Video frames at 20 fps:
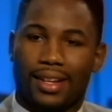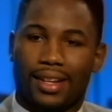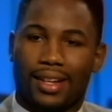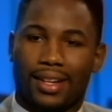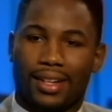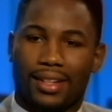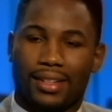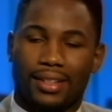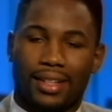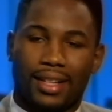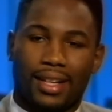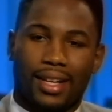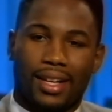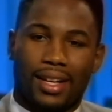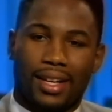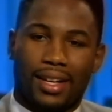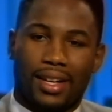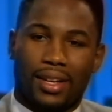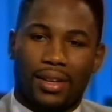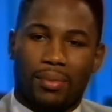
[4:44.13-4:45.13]
Uh,
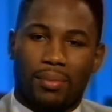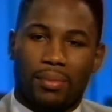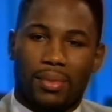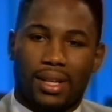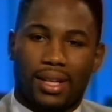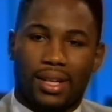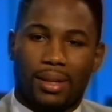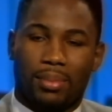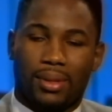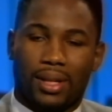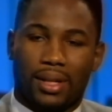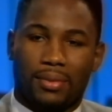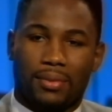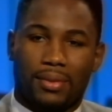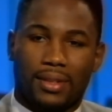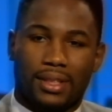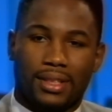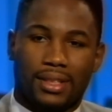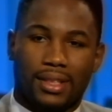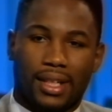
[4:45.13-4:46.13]
Mickey Bluff
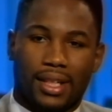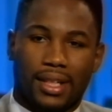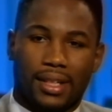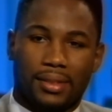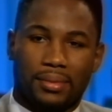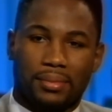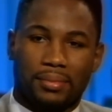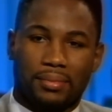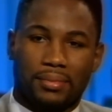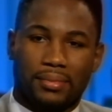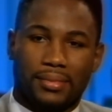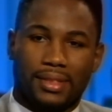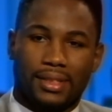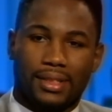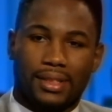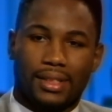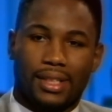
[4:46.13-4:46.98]
is uh, Mickey